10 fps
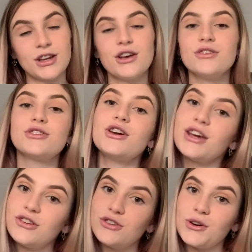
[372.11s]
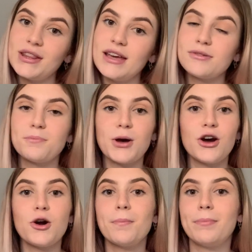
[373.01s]
So you can join these bird
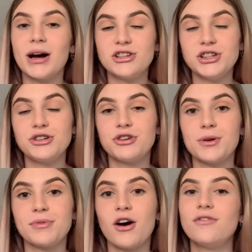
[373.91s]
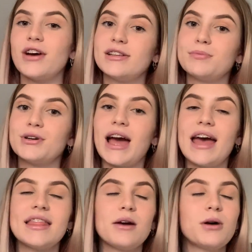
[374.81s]
or budgie groups on Facebook, and
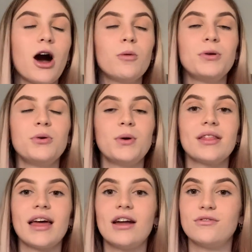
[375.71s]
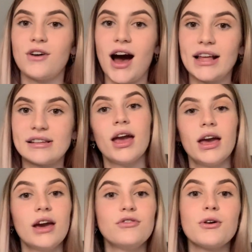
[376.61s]
they will help you with advice.
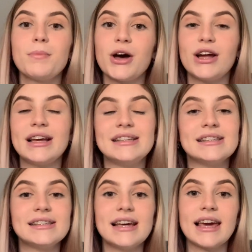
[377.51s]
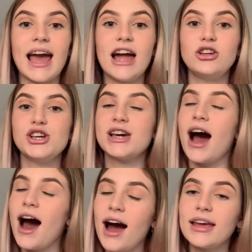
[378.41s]
If your bird is sick and you
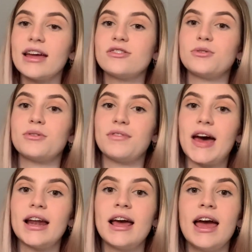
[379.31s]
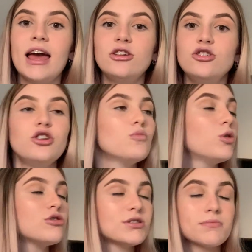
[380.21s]
can't get to a vet, you will
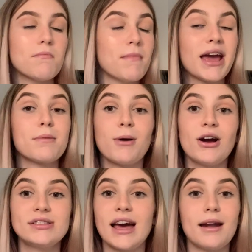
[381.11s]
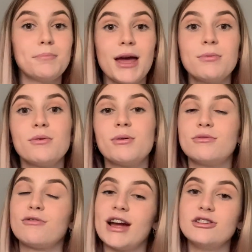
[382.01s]
just make a post and people will
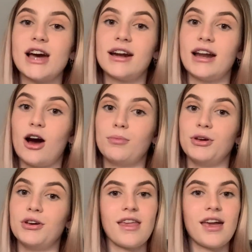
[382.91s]
reach out and help you.